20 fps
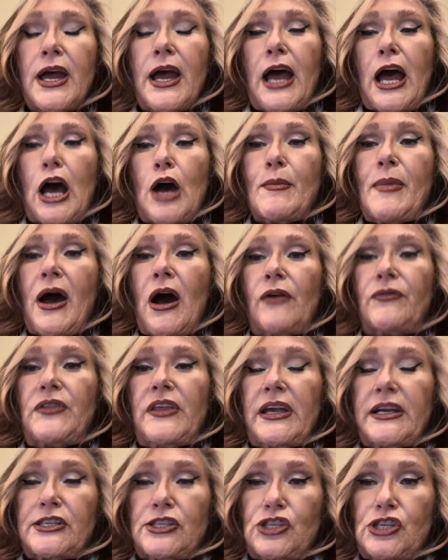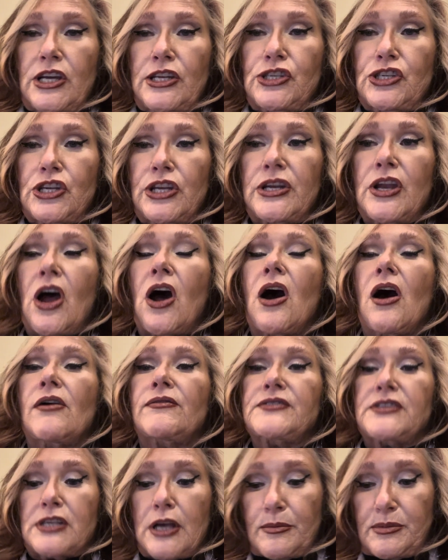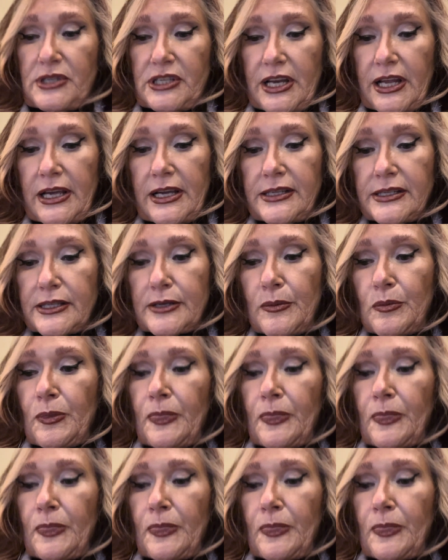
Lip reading: about the extension of subsidies.